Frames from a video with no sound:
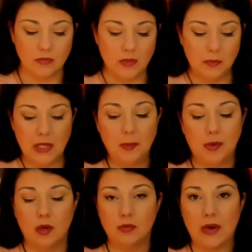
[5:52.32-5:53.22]

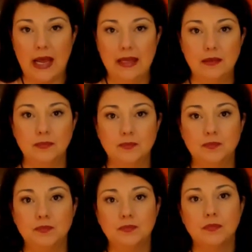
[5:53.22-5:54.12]
people, right?
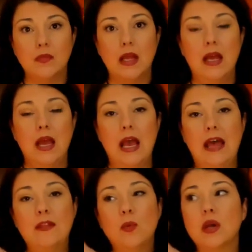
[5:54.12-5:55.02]
And
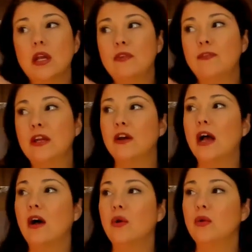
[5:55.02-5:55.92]
then we're going to figure
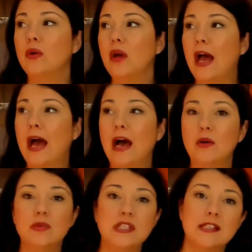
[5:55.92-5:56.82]
out how
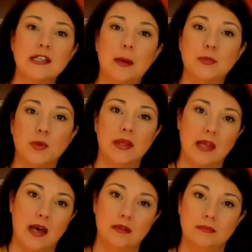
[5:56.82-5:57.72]
to stop doing
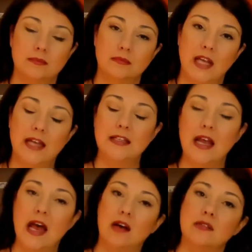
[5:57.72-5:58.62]
that and
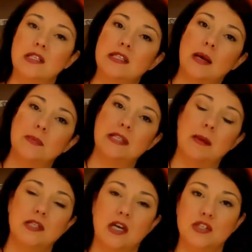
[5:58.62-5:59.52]
how to stop
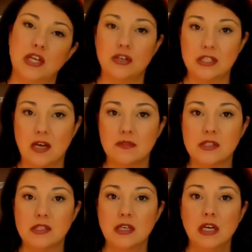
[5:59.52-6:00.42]
sabotaging ourselves.
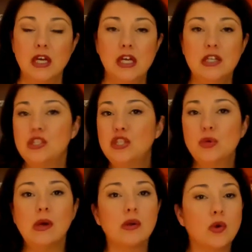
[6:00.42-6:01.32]
The
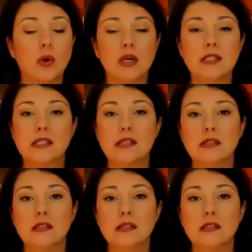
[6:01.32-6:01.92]
two-hour course,